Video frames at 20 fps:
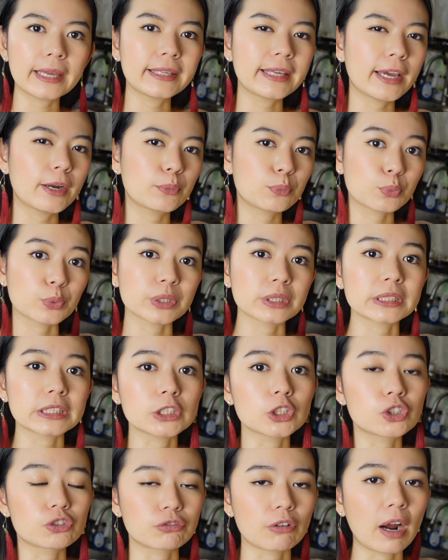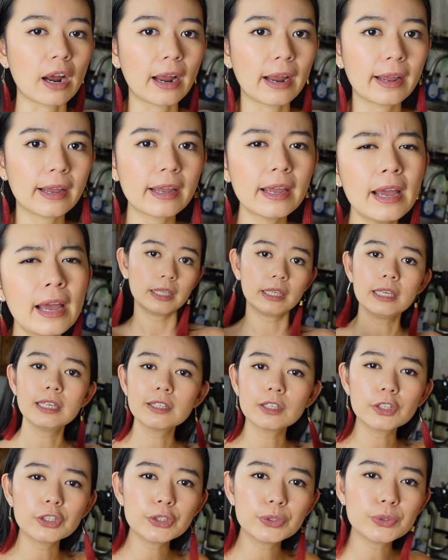and get really dry.
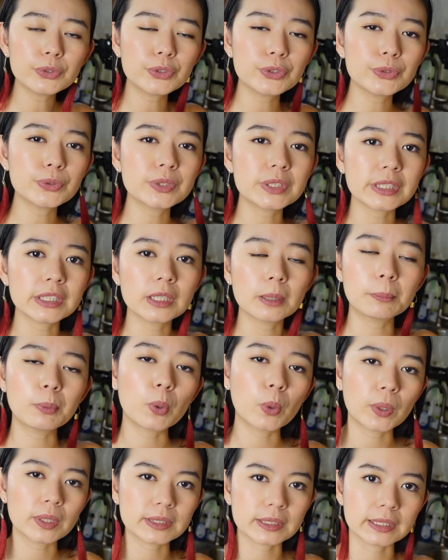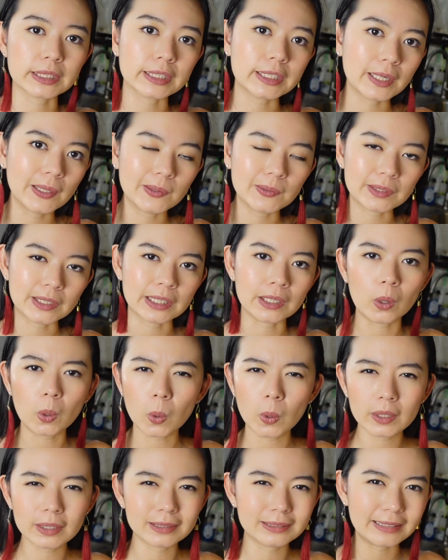Either you're using a porcelain coating
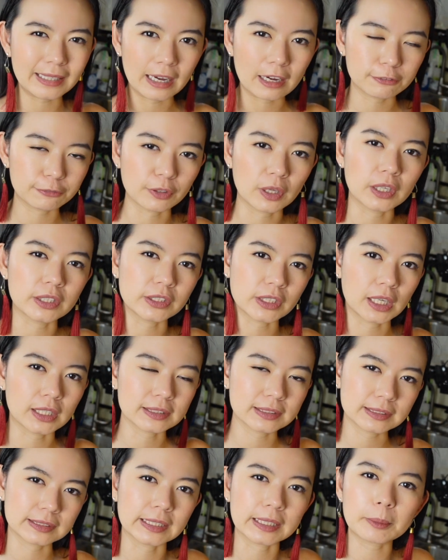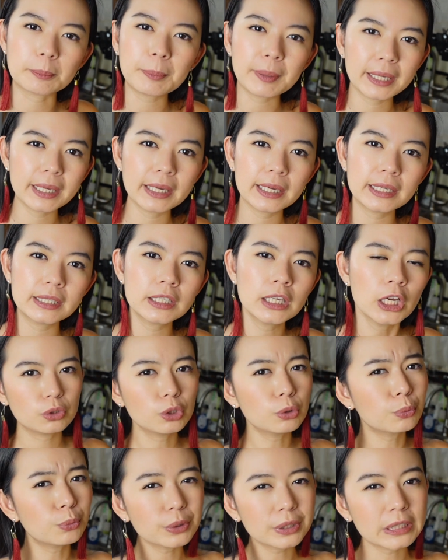or a Teflon non-stick pan,
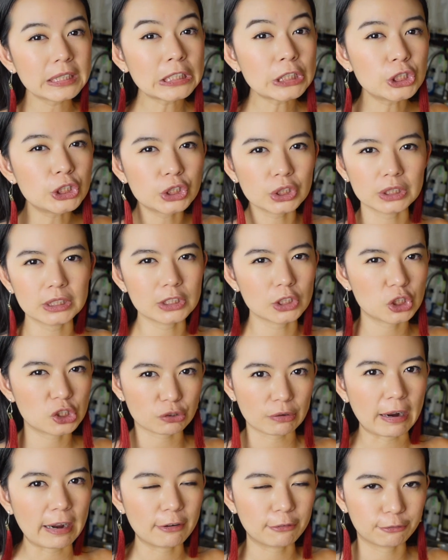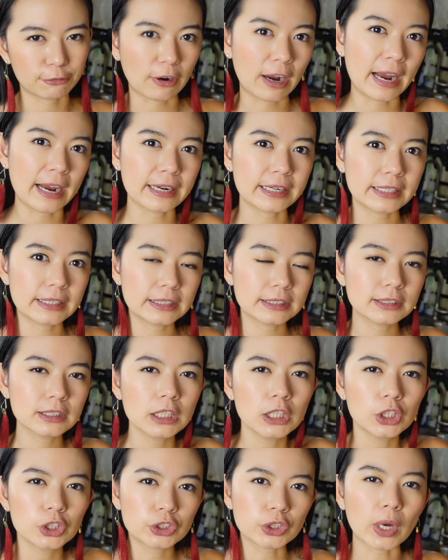you really shouldn't dry fry it.
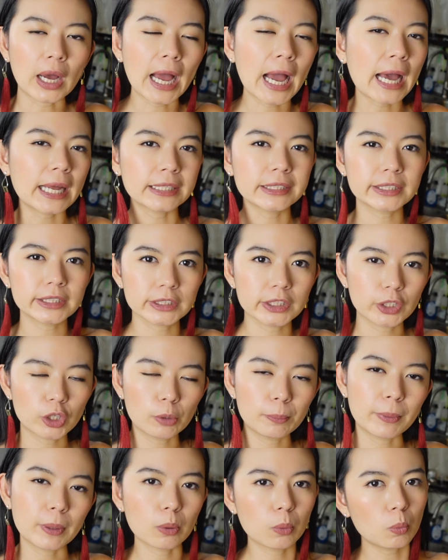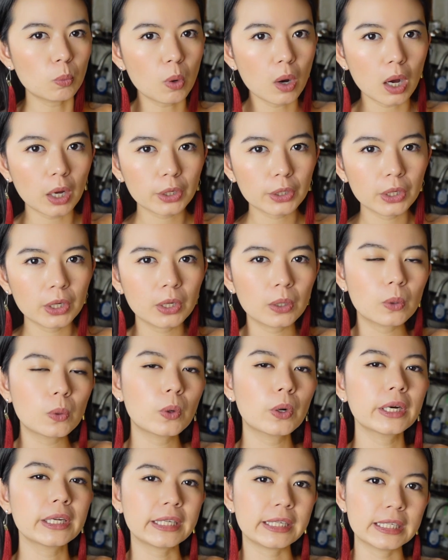So add in a little bit of water
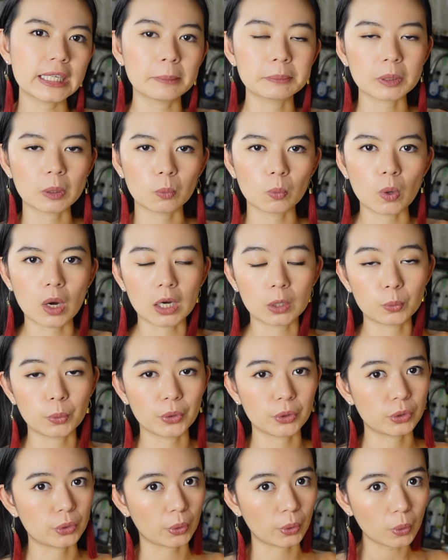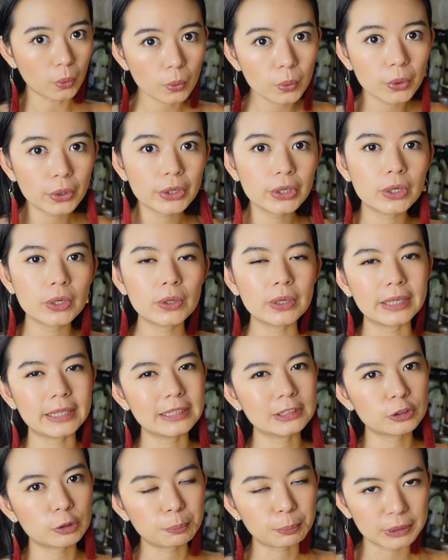or heat up the wok with your oil
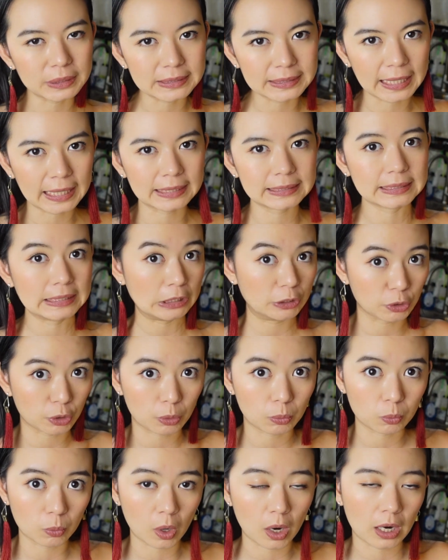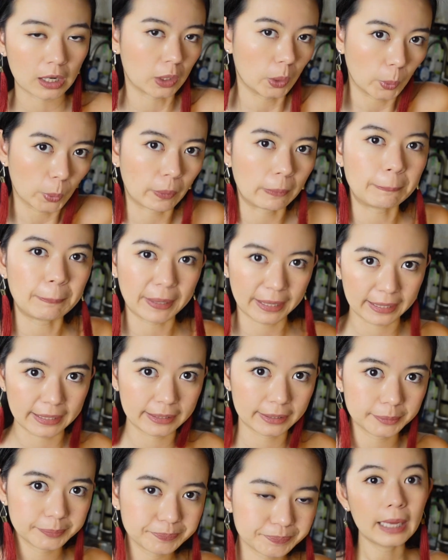is to protecting your wok or
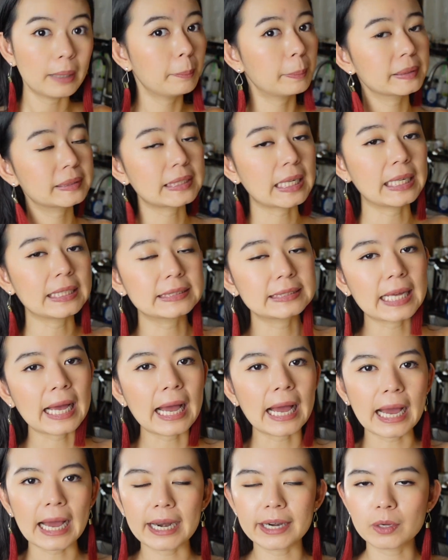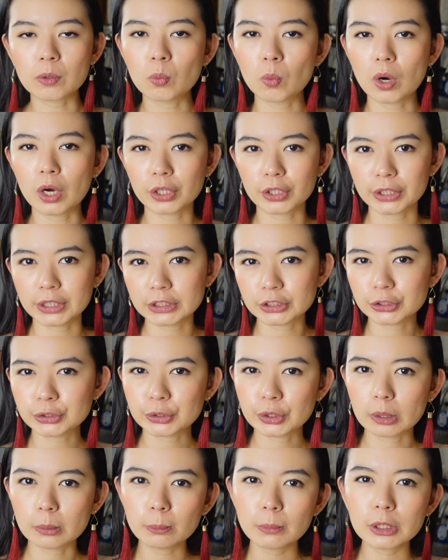pan. And besides that, adding water
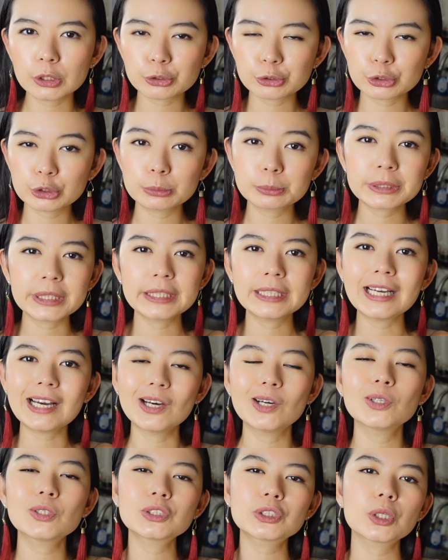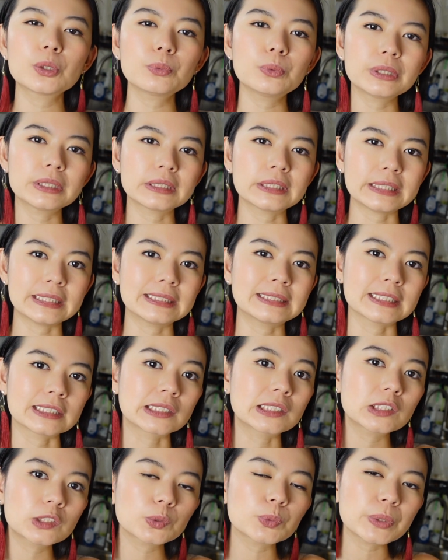into your mushroom can also release
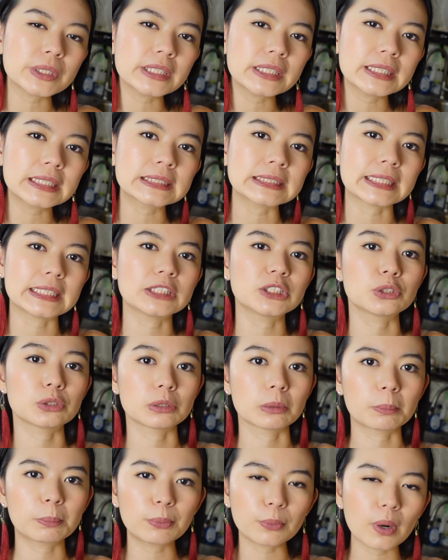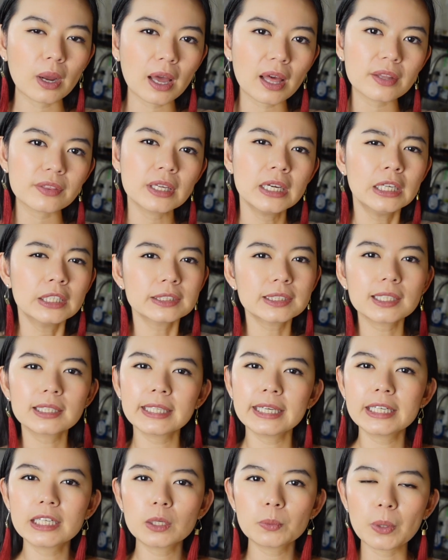its sweetness into the broth, so
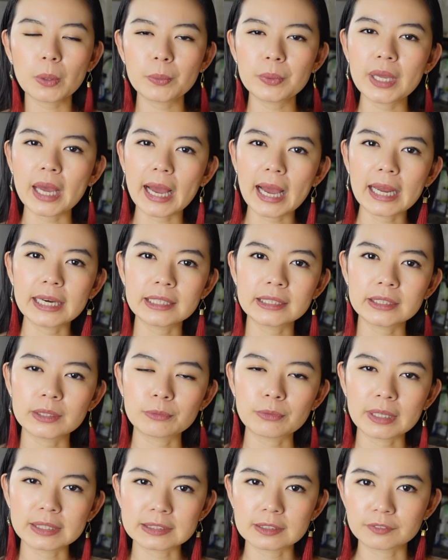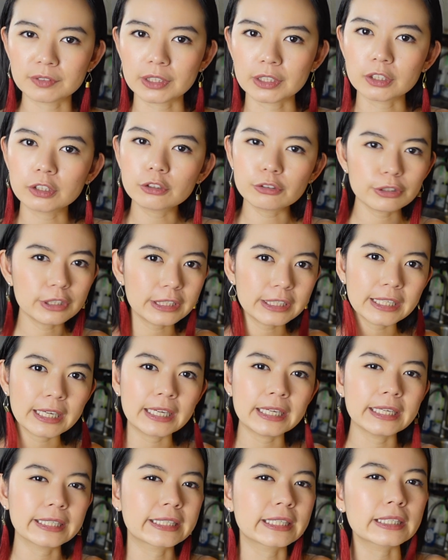later when we add in the rest of the
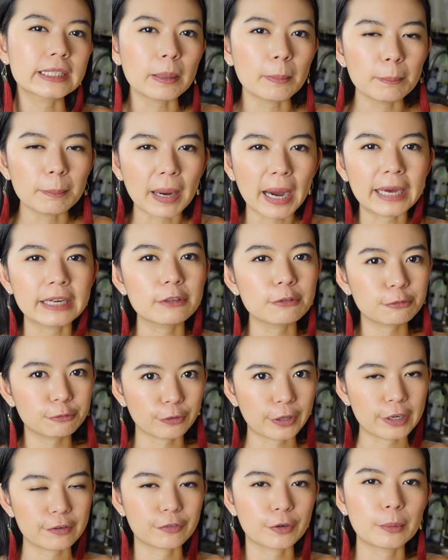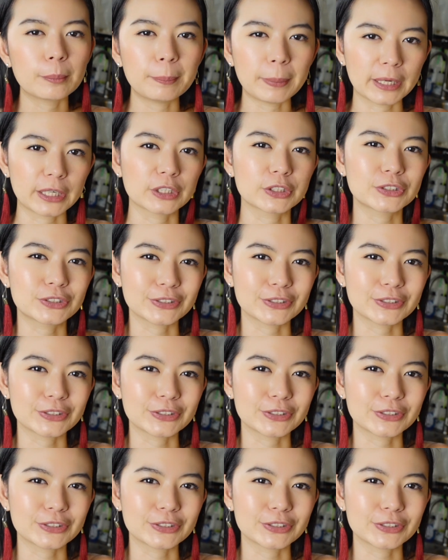ingredient, it can combine the flavor better